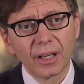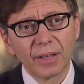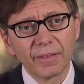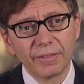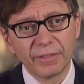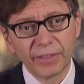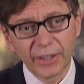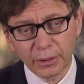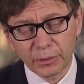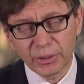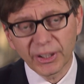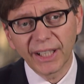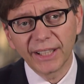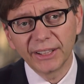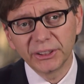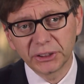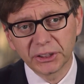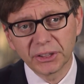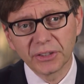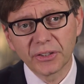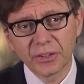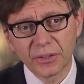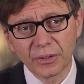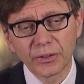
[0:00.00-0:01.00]

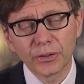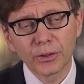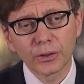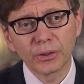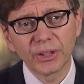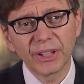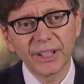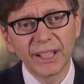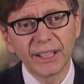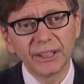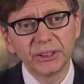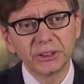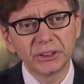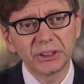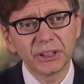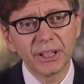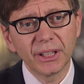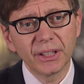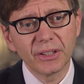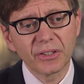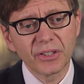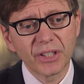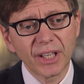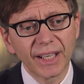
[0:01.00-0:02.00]
variations in 38
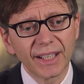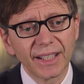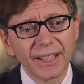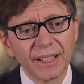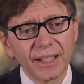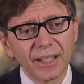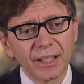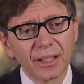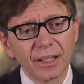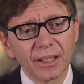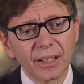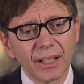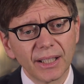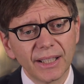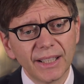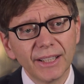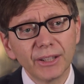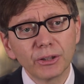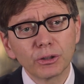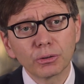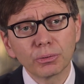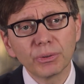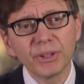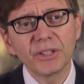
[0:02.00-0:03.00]
genes, that
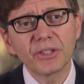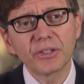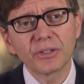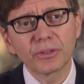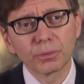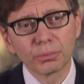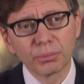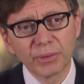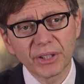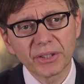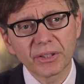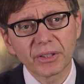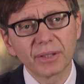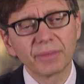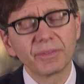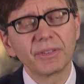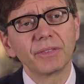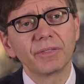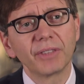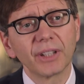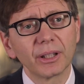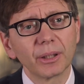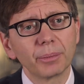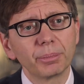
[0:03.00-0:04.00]
increased the risk of
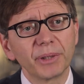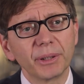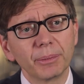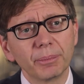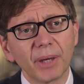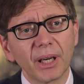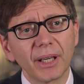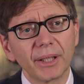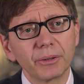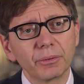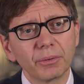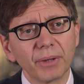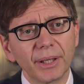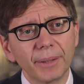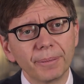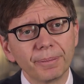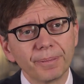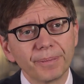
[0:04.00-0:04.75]
developing migraine.